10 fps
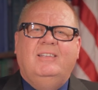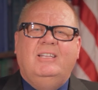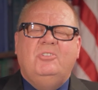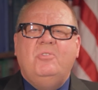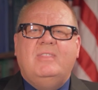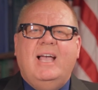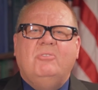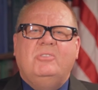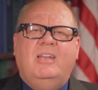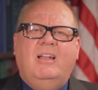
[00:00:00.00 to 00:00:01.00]
In
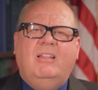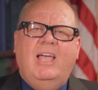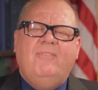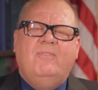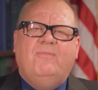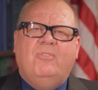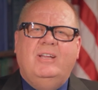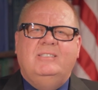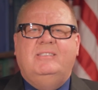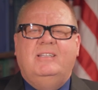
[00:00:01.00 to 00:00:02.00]
2011, for
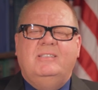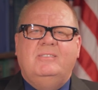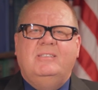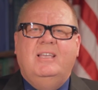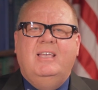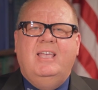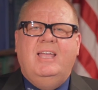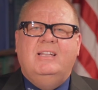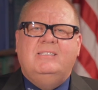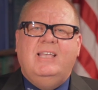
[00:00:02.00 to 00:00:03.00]
instance,
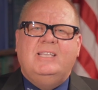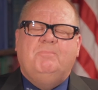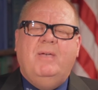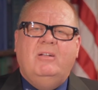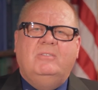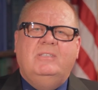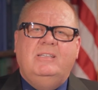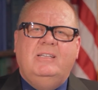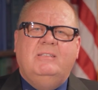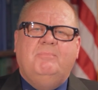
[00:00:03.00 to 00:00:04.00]
it assessed
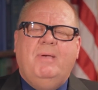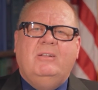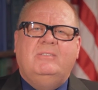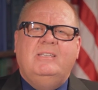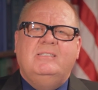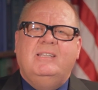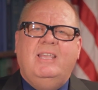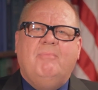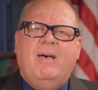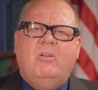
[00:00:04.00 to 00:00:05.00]
penalties in
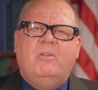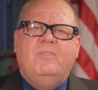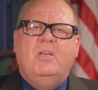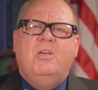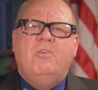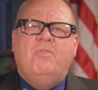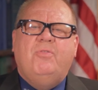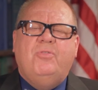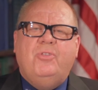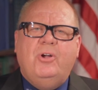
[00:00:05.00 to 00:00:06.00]
the amount of
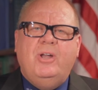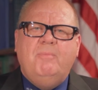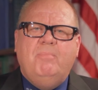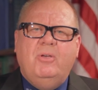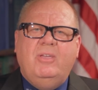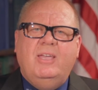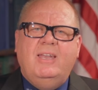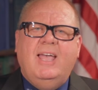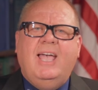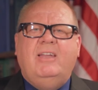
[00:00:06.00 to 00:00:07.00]

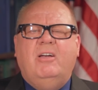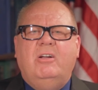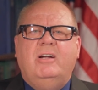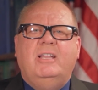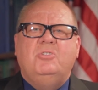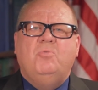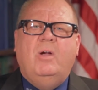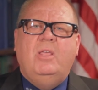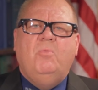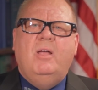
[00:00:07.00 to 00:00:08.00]

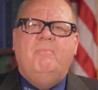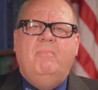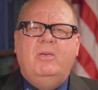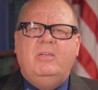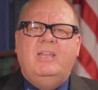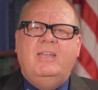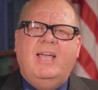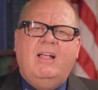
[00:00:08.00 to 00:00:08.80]
$30,921 million.